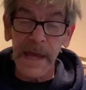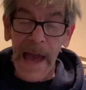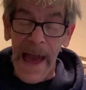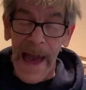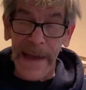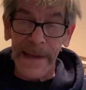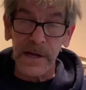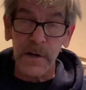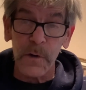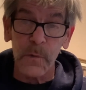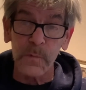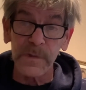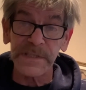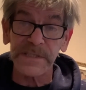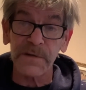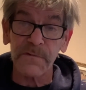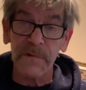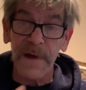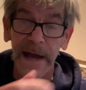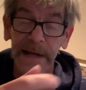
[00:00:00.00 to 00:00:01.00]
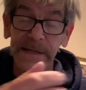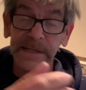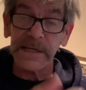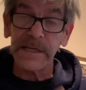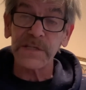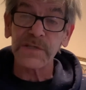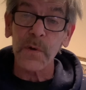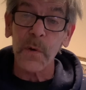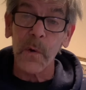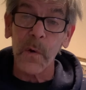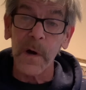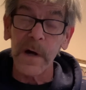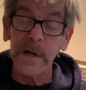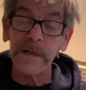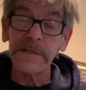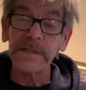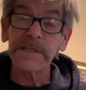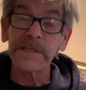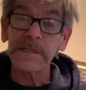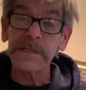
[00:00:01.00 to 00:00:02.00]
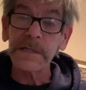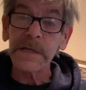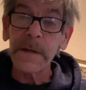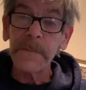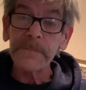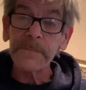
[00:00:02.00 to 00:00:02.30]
anger was directed towards